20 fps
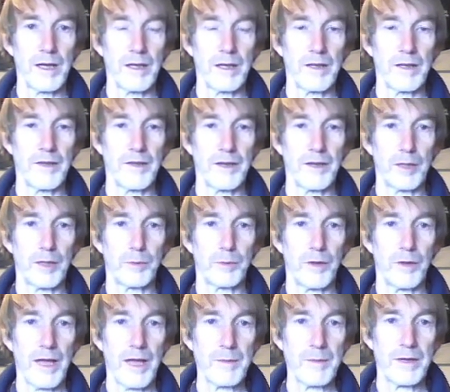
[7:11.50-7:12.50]
and then I'll put
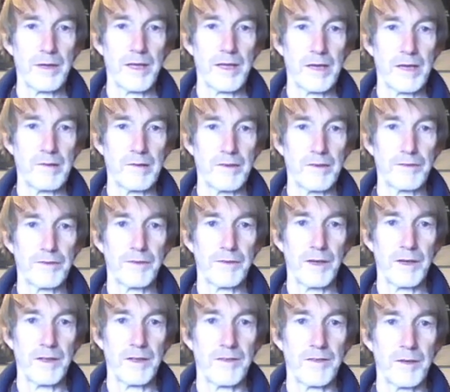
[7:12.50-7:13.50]
M in here and define
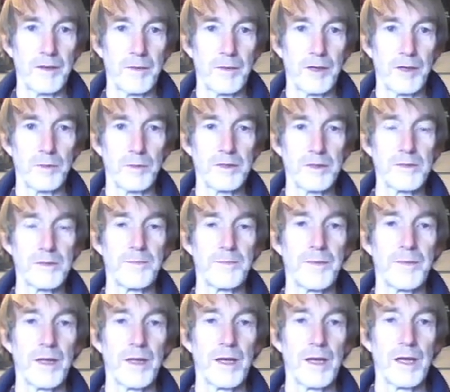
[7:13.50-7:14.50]
it in a moment.
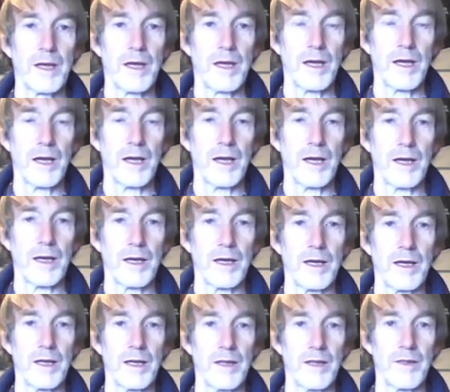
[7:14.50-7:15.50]

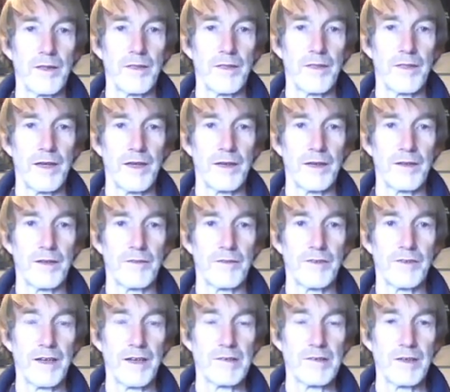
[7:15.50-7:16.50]
Then the
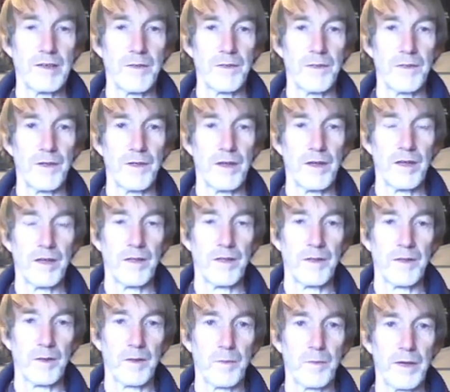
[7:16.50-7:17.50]
variance is
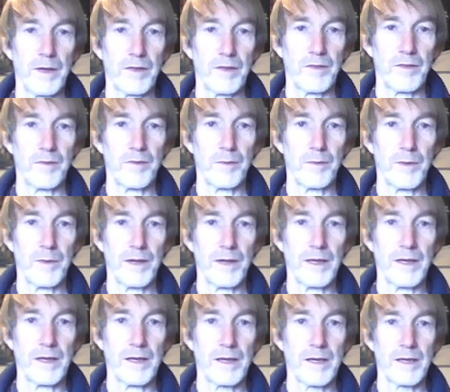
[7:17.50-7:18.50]
expected to
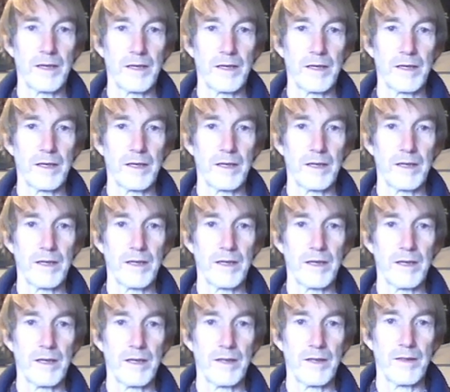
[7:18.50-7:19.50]
be
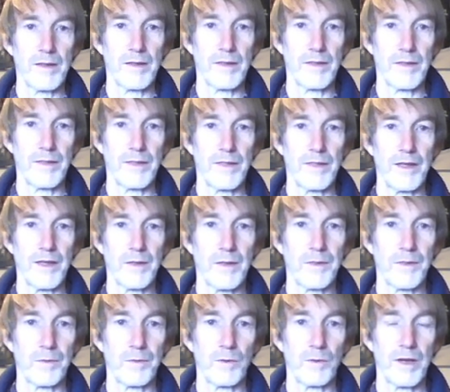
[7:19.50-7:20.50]

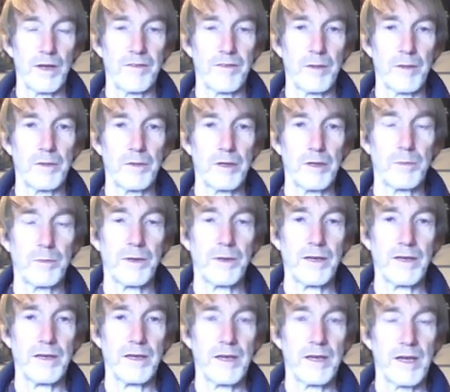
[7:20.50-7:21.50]
this, where
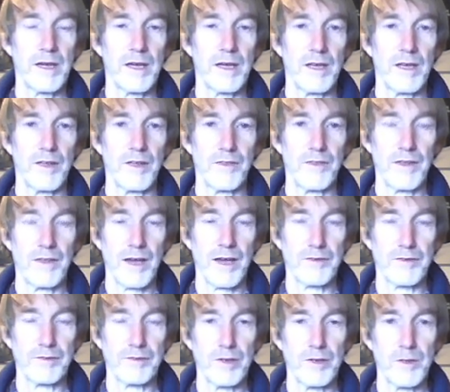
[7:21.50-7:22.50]
WP is the
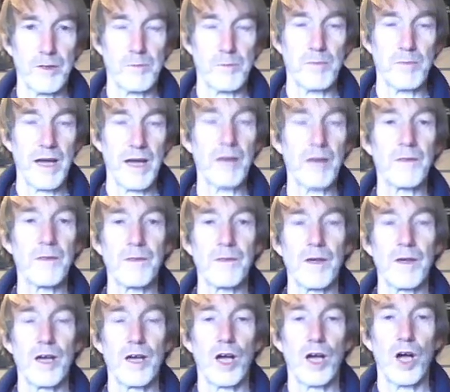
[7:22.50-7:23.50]
average mass
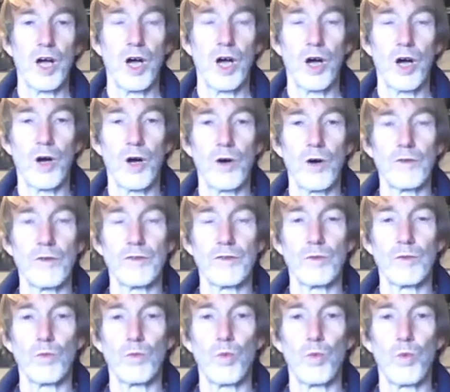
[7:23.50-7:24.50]
of
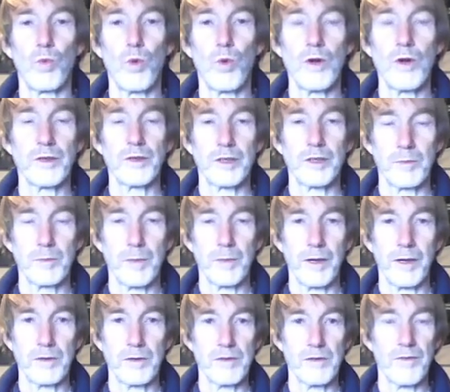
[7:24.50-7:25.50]
one
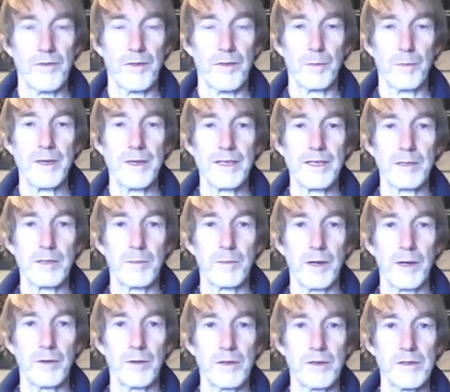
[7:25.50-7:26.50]
component, the P
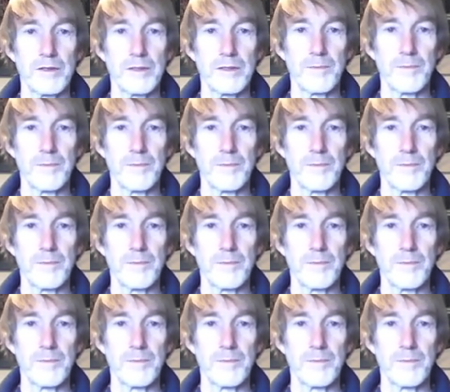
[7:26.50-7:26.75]
component,